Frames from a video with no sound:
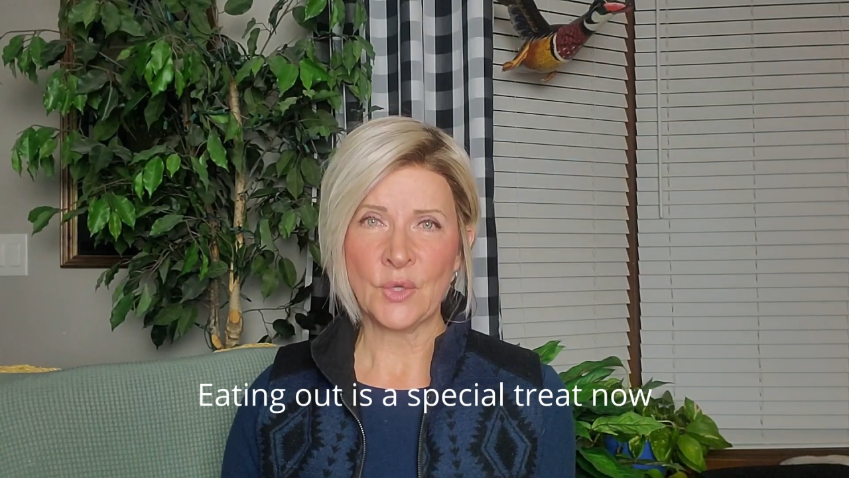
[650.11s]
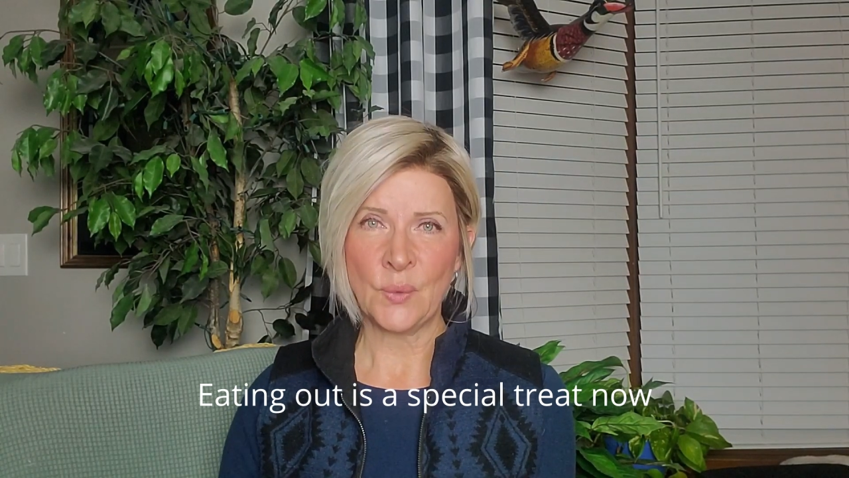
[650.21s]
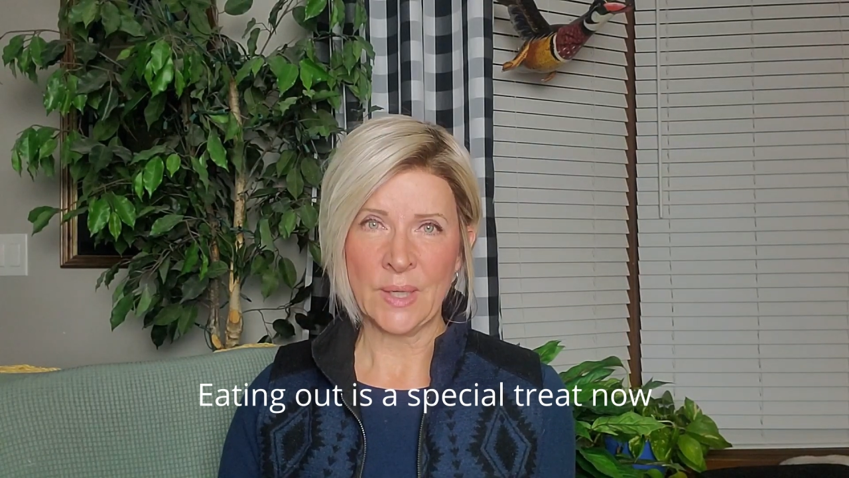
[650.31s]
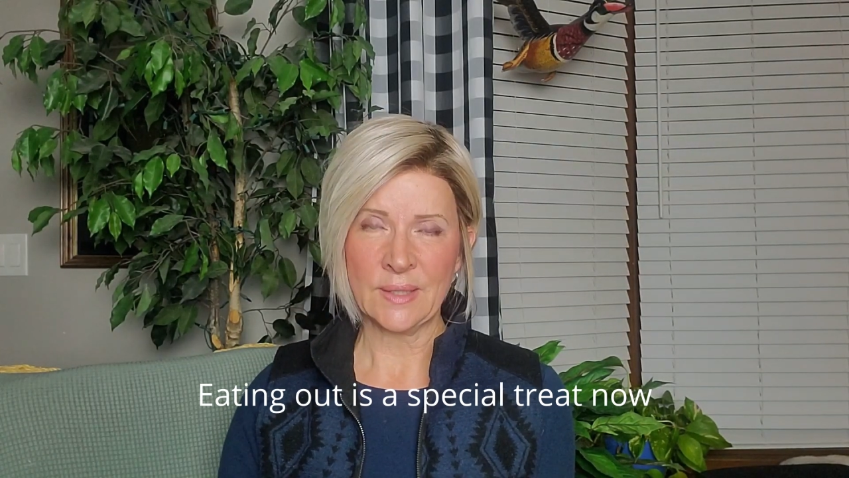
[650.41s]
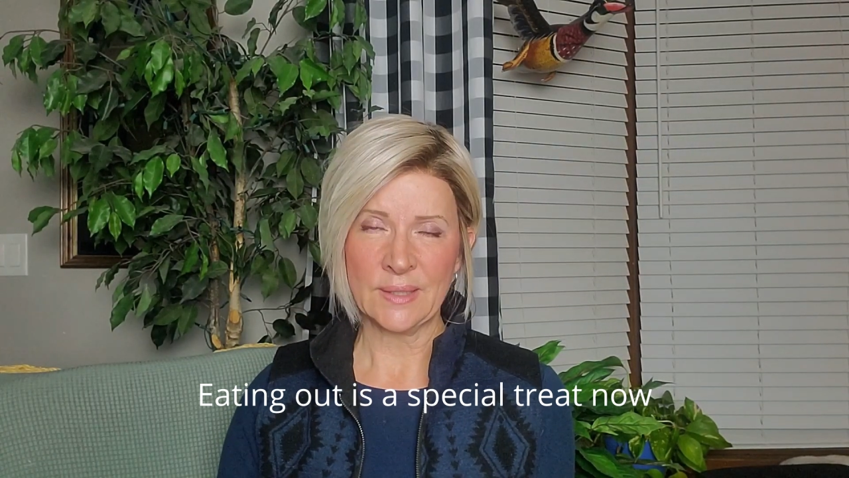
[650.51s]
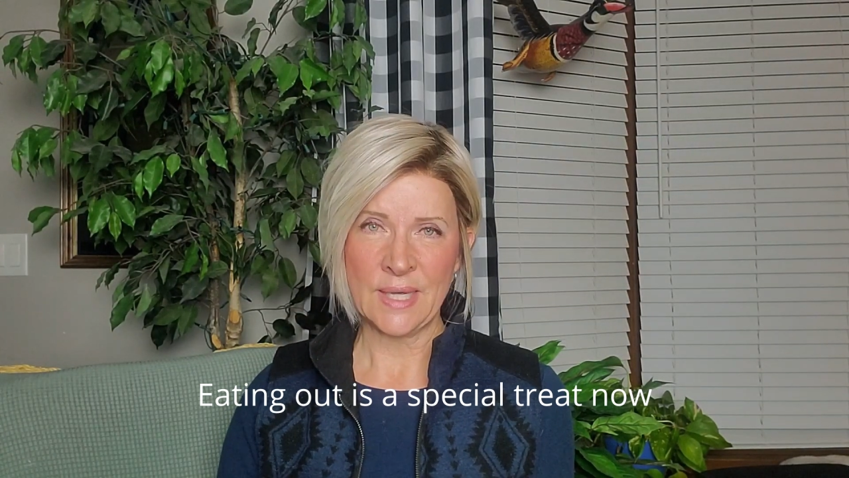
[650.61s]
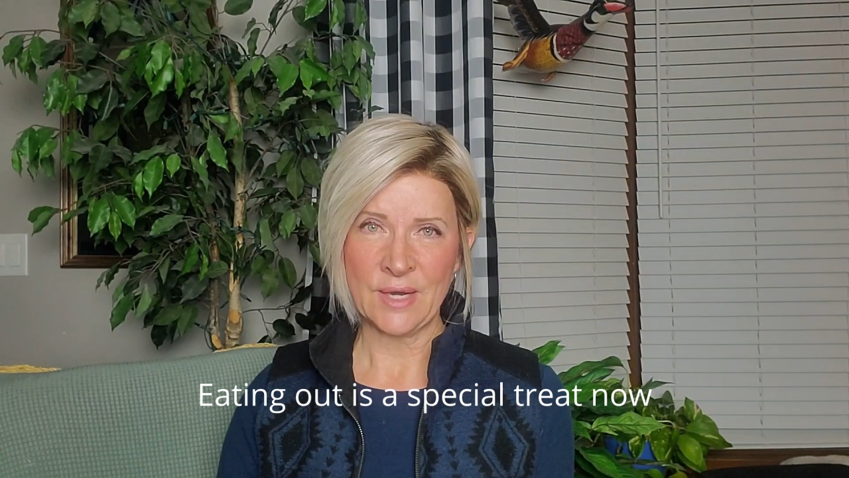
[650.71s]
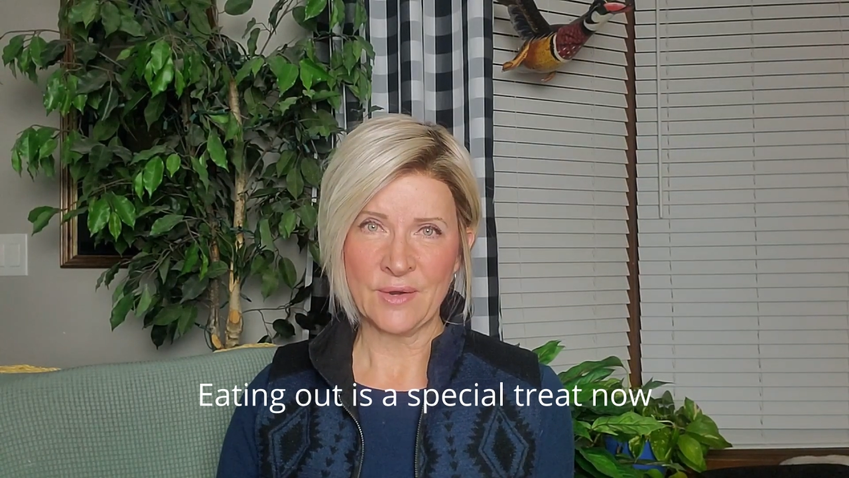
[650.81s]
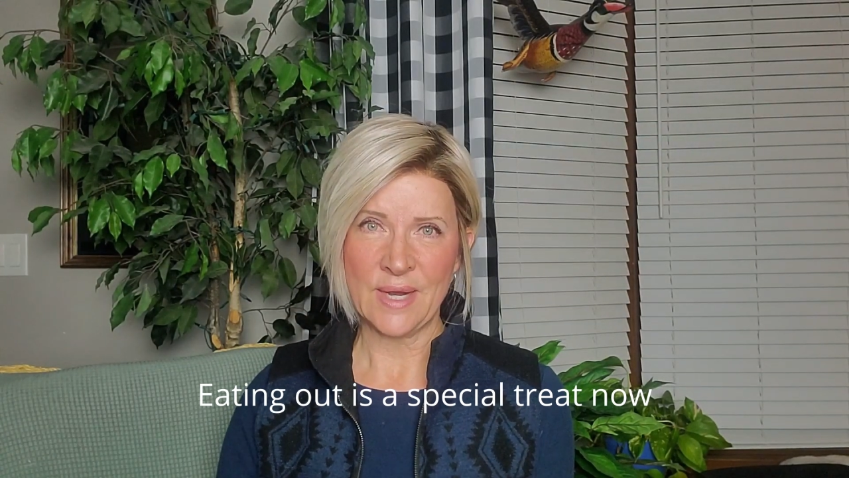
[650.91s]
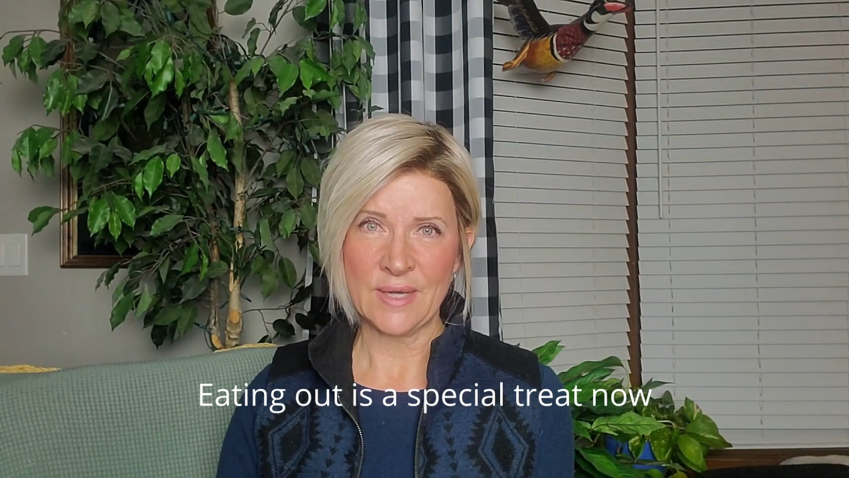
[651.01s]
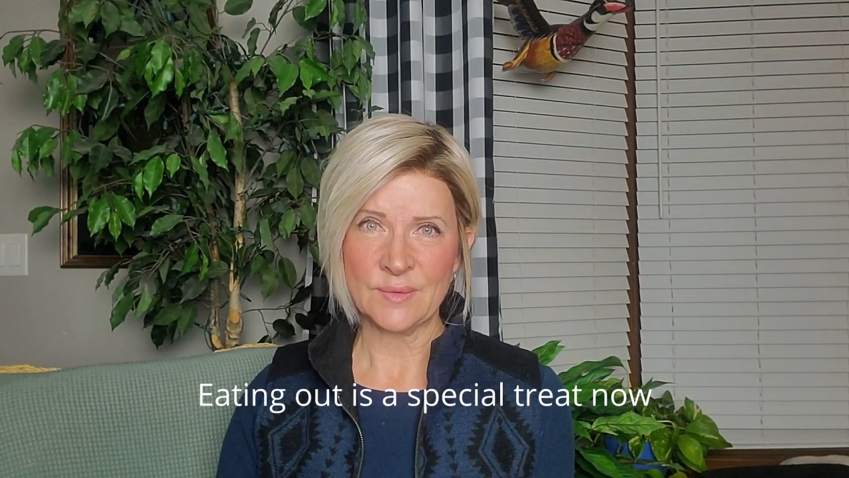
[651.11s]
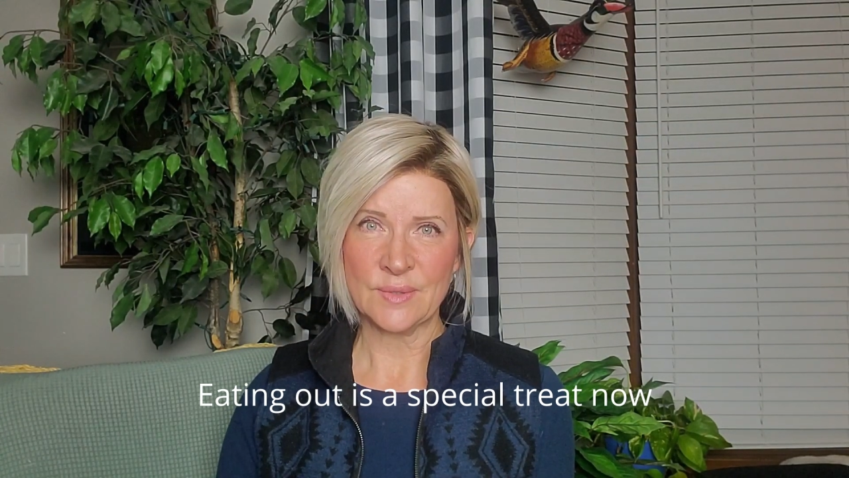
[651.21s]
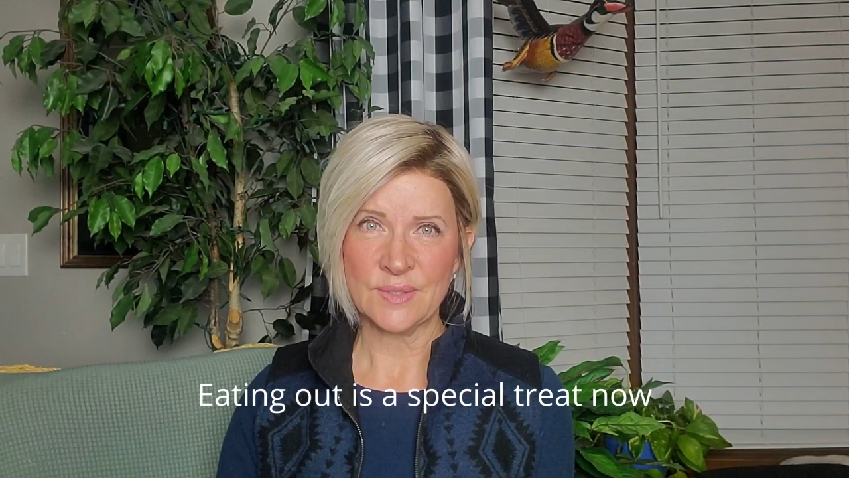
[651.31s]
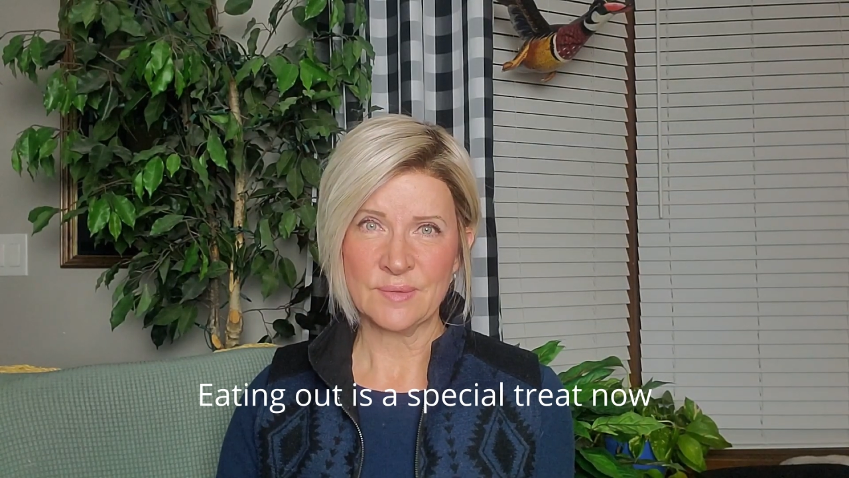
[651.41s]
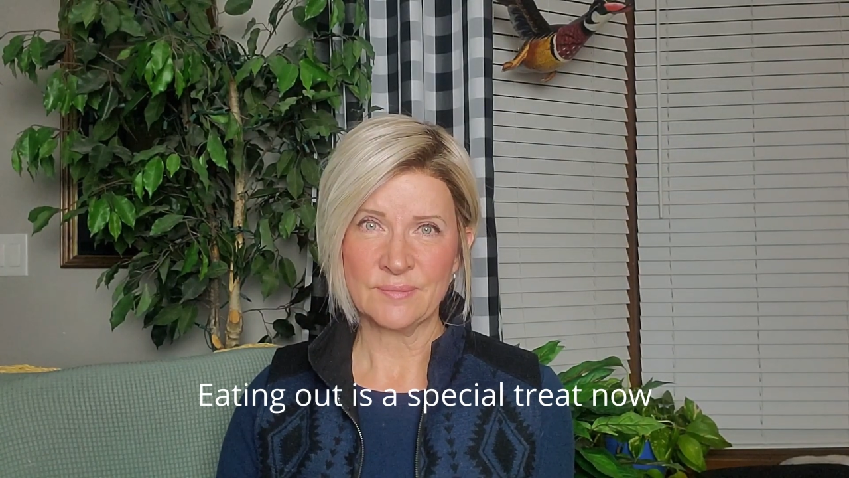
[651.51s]
quick
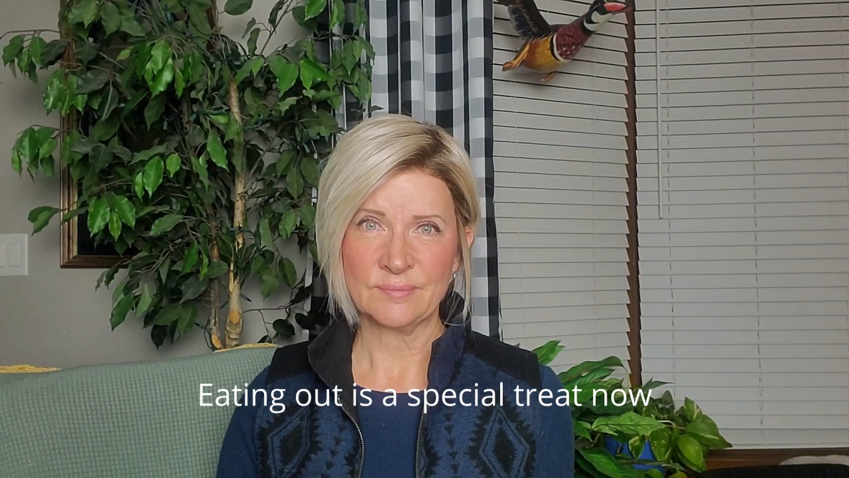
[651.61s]
carryout.